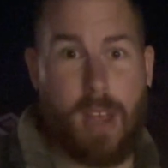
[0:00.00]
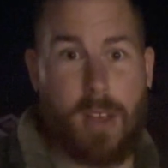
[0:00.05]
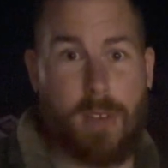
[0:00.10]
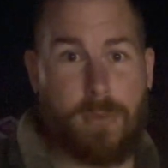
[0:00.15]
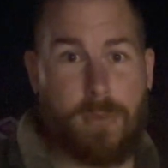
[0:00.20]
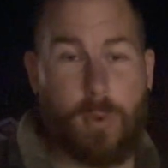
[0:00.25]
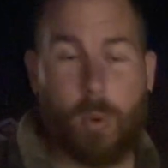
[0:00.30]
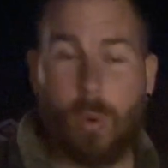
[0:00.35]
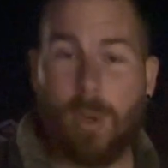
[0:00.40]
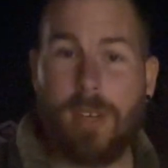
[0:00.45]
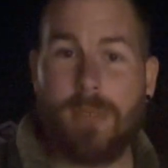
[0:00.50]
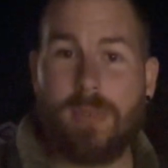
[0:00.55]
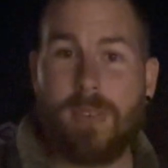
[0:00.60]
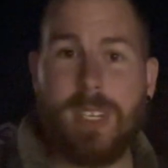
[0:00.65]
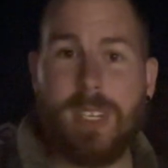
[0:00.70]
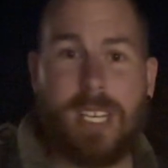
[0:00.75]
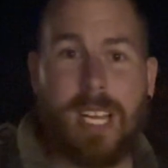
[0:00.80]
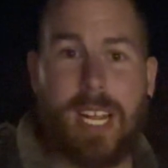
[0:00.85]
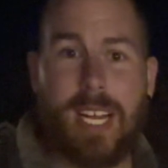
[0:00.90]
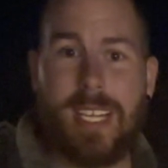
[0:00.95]
4
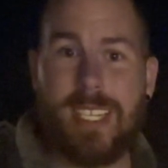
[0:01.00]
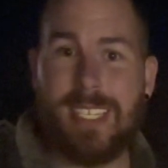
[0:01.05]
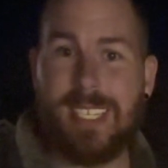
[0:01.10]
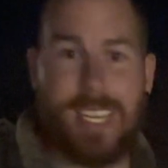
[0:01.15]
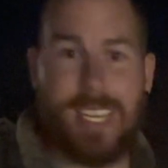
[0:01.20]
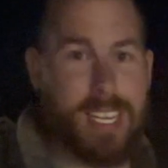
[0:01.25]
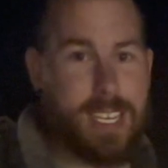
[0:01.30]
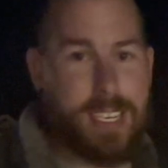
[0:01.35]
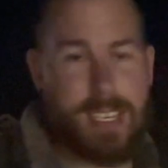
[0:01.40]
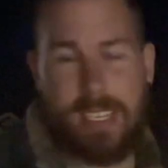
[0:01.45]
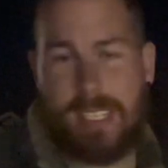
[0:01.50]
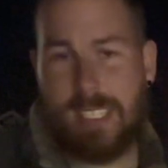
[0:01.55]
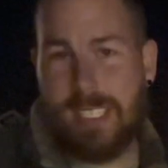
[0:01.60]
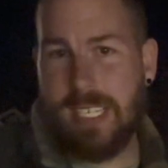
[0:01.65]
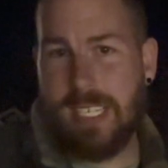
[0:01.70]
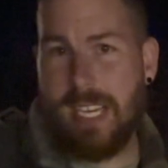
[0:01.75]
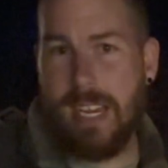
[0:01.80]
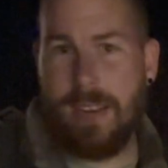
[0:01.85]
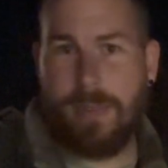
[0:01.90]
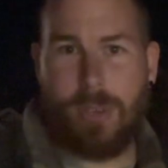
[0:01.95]
different nights, and
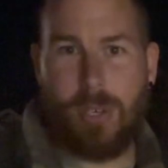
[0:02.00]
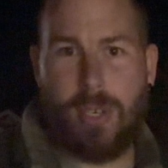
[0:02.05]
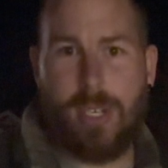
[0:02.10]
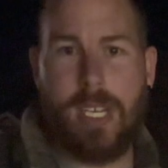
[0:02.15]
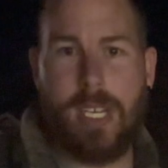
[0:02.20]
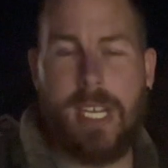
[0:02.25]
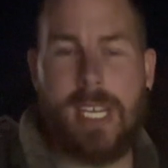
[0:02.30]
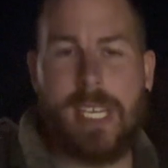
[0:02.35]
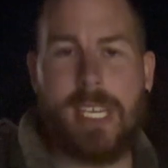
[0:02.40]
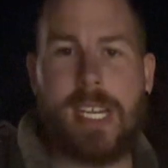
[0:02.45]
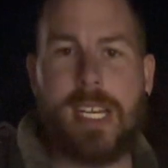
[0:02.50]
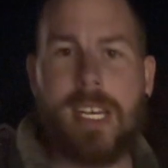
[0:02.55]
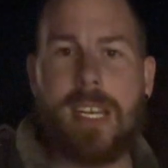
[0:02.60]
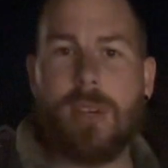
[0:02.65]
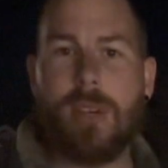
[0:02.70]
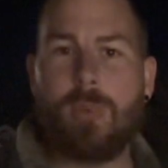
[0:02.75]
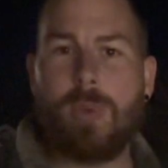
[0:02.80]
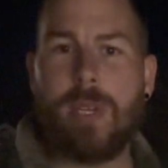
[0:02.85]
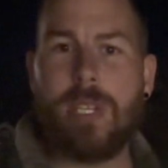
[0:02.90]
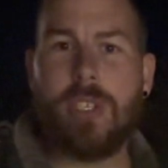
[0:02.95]
it's never needed
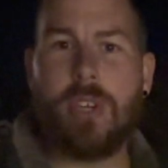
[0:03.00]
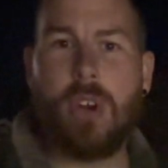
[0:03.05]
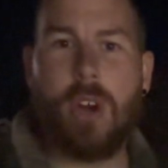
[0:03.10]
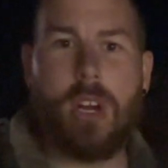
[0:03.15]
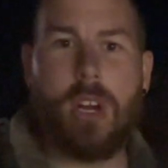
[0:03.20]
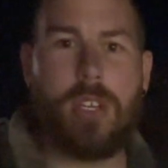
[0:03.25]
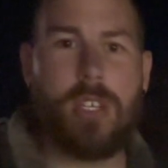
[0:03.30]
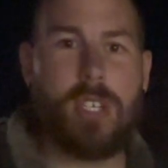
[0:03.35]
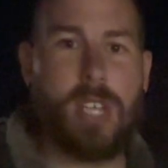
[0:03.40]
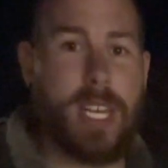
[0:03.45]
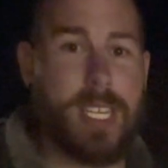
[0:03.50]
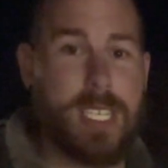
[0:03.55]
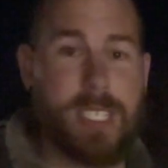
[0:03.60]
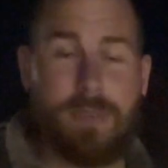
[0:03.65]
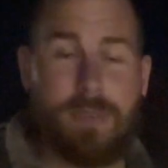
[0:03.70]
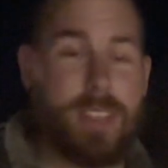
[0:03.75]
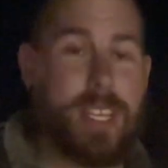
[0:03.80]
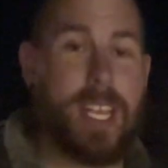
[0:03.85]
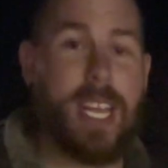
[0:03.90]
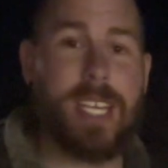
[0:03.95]
a recharge as
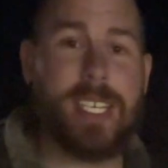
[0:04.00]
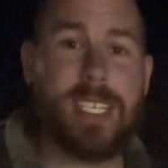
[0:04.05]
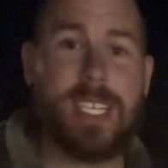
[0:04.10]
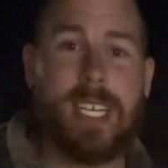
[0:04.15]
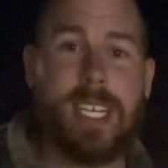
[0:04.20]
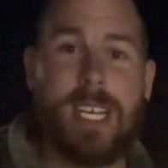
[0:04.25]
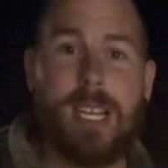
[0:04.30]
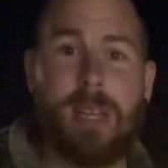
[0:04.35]
of yet.